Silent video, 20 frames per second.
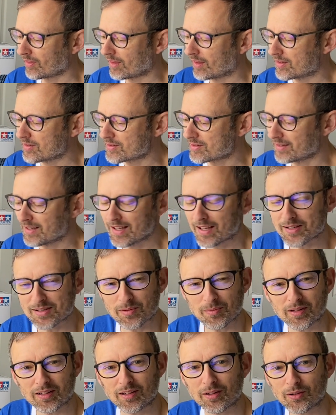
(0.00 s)
So yeah,
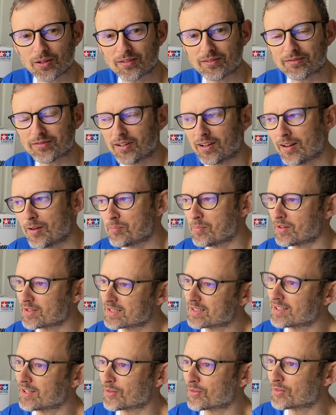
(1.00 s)
so I
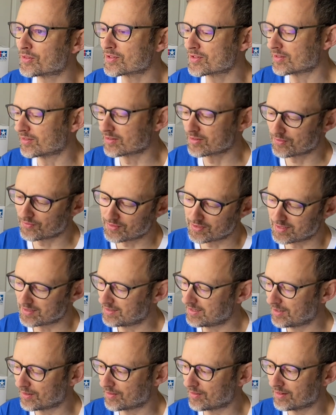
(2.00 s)
didn't get a Thundershot because obviously
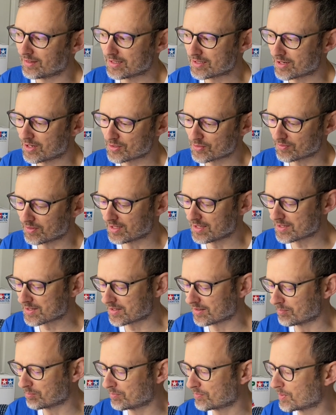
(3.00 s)
the only change really is
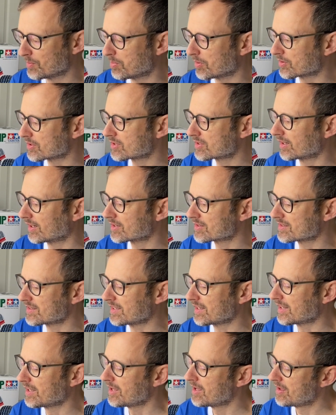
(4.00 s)
the body shell, isn't
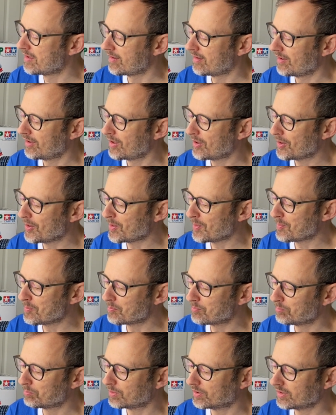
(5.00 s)
it?
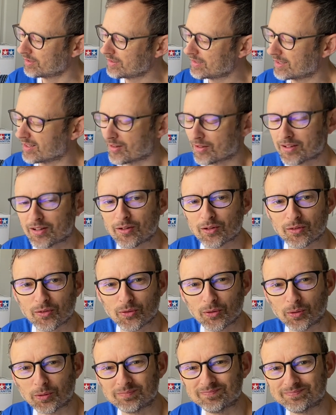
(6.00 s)
But yeah, I kind of
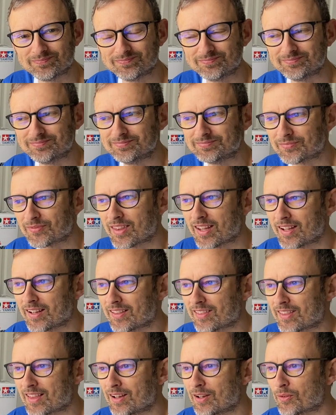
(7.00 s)
thought
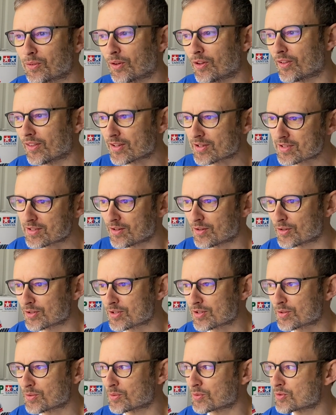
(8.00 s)
they look like they're starting to
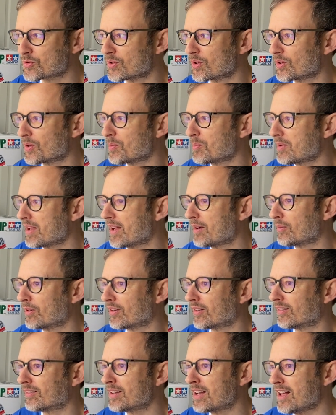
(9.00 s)
sort of dry up now, and
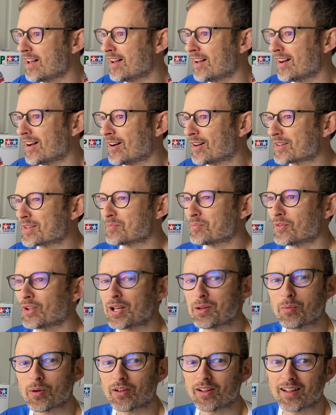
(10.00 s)
I didn't really
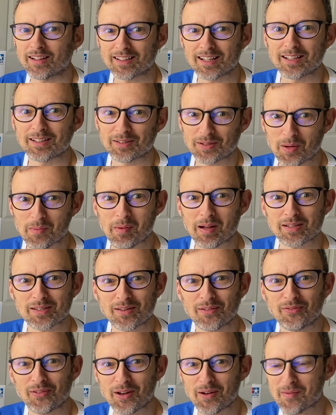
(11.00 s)
want to, again, going back to the
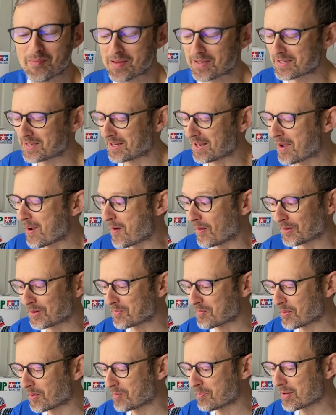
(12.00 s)
fear of missing out, I didn't
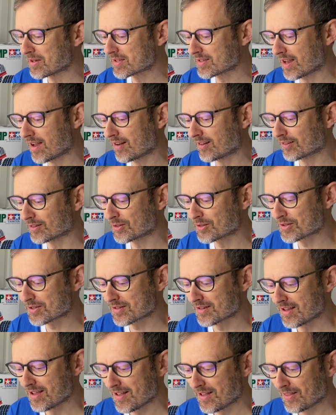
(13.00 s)
want to miss out because
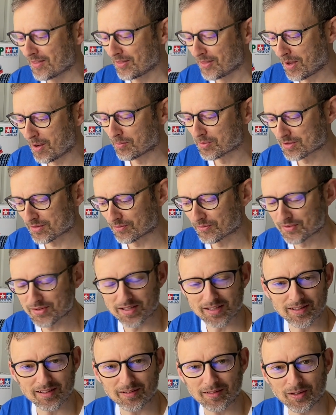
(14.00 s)
that was
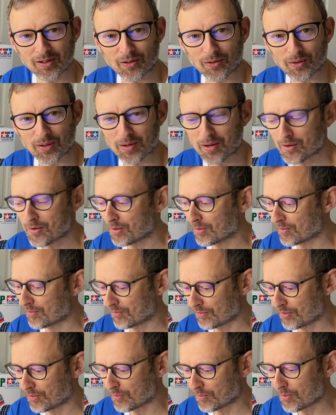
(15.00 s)
obviously like kind of
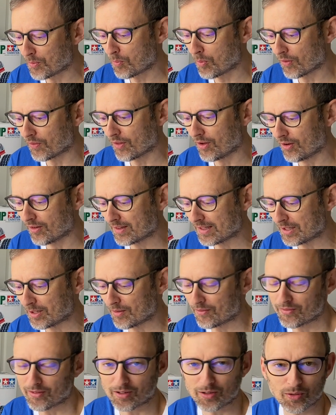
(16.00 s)
the one that
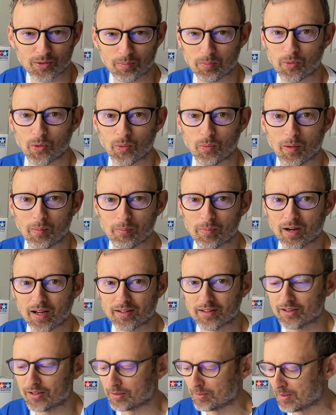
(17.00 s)
if I could have bought one brand
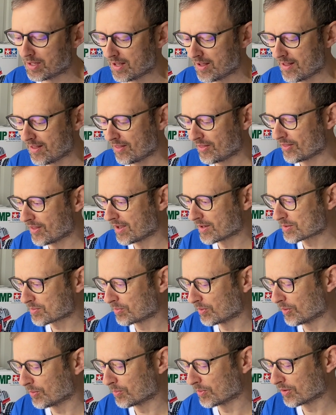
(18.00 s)
new, that's
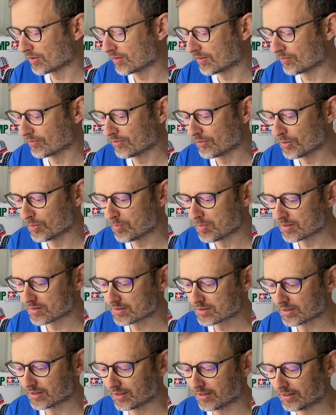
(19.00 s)
what I would have gone for. But
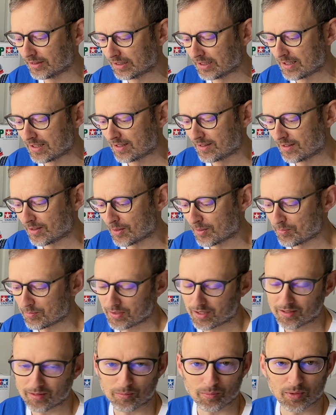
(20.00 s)

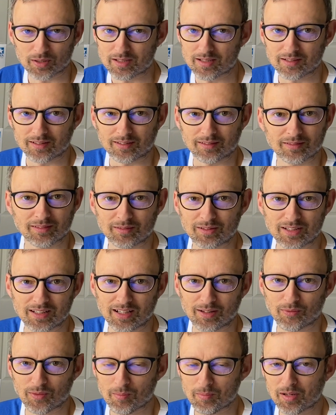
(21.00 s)
we didn't
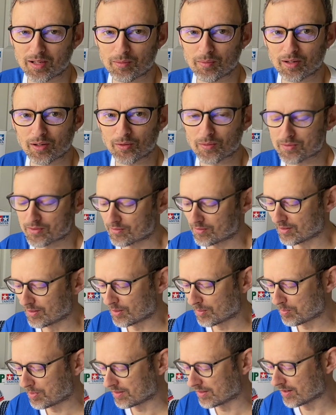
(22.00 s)
have the money when I was growing
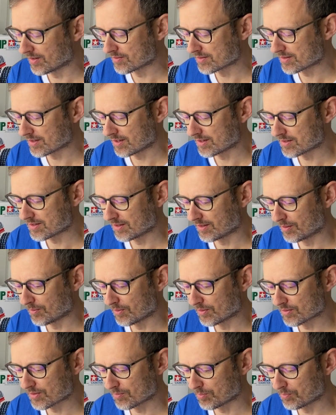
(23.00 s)
up in those days.
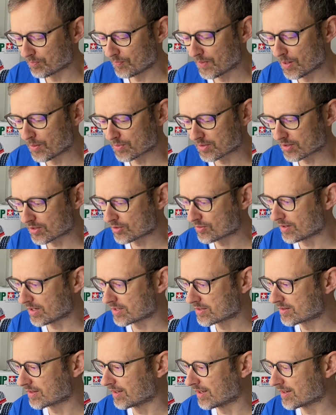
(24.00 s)
It was a
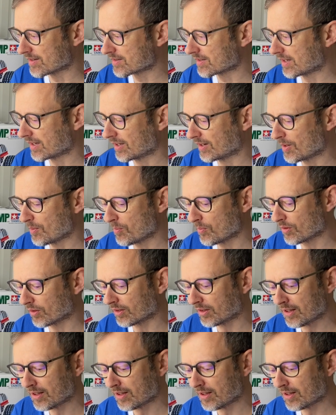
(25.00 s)
stretch to get a second hand one.